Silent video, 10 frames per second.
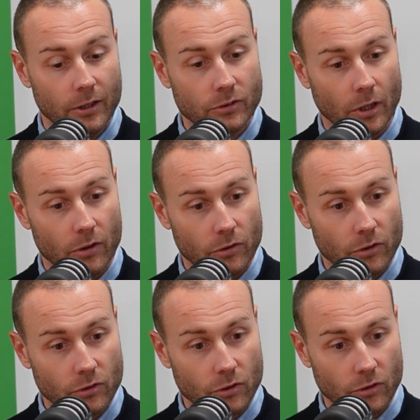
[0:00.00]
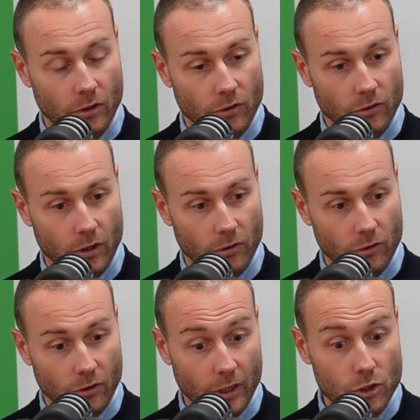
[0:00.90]
So there's
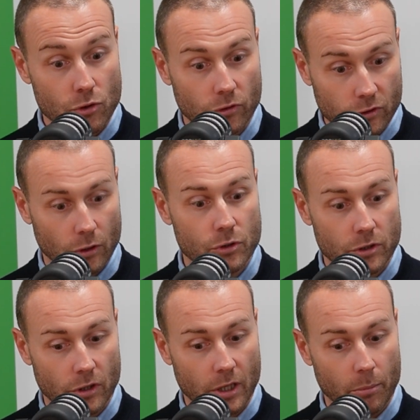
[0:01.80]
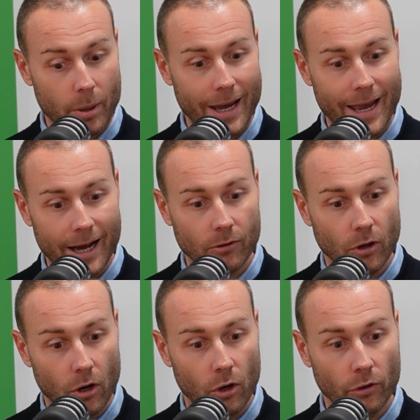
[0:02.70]
an insurance solution that can pay
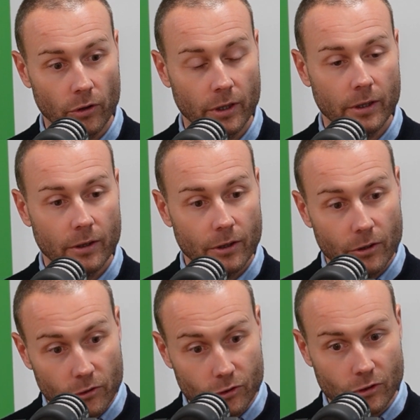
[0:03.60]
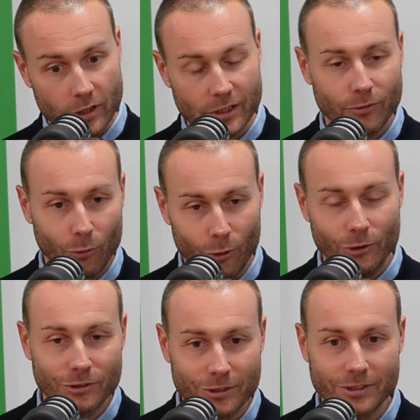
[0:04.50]
out on successful or
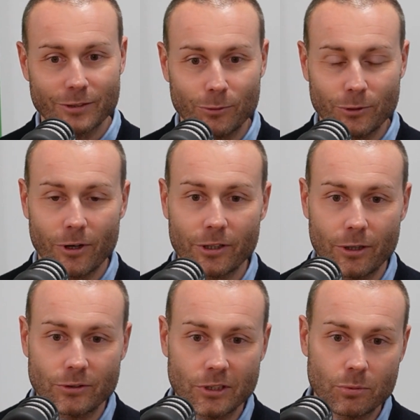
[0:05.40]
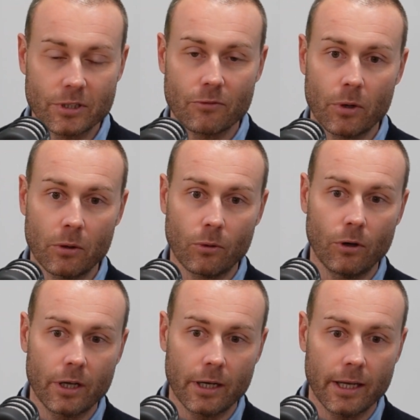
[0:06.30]
unsuccessful diagnosis, whichever way you want to
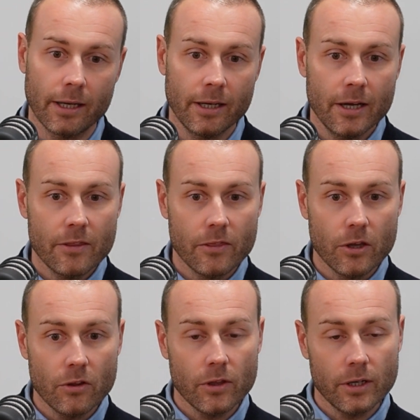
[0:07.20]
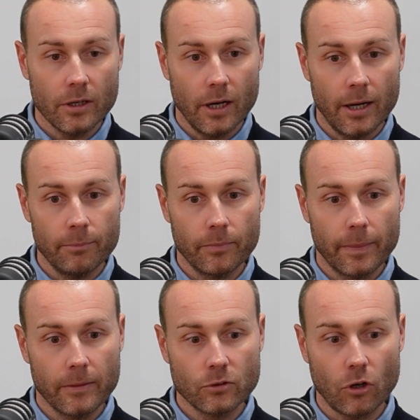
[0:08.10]
look at it. The
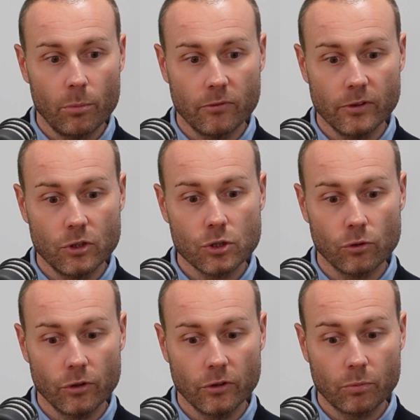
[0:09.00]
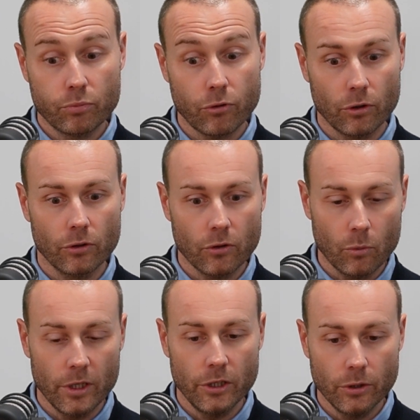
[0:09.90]
other type of insurance product that
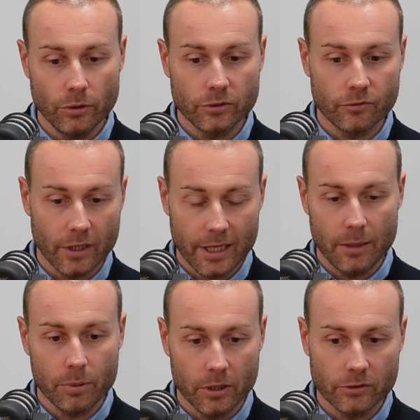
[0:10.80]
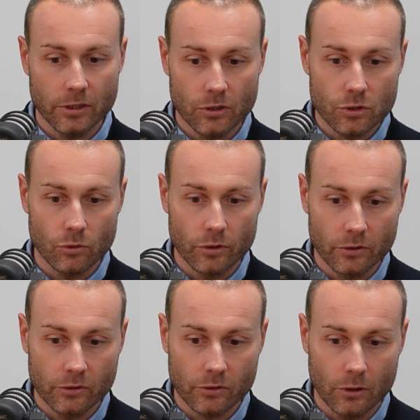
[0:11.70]
we use for key person
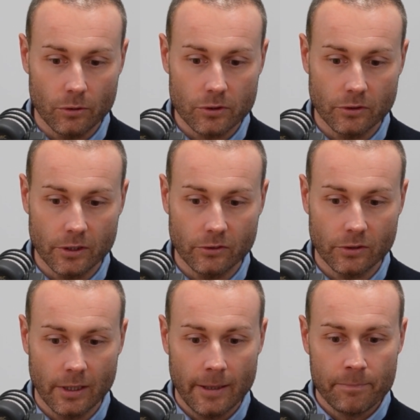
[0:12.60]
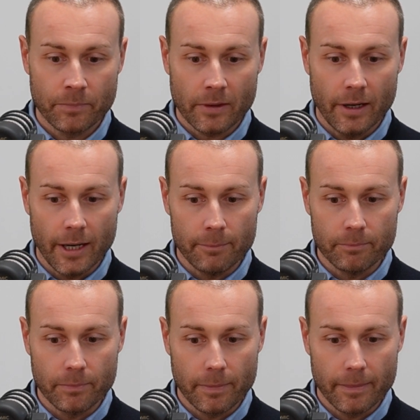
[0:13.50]
insurance solutions is,
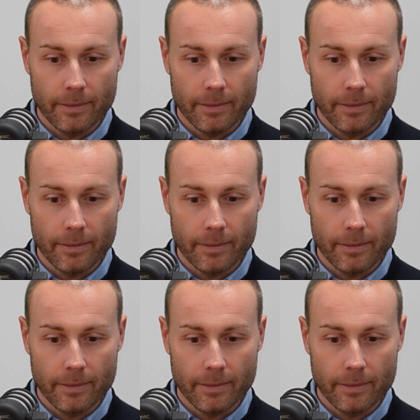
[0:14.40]
in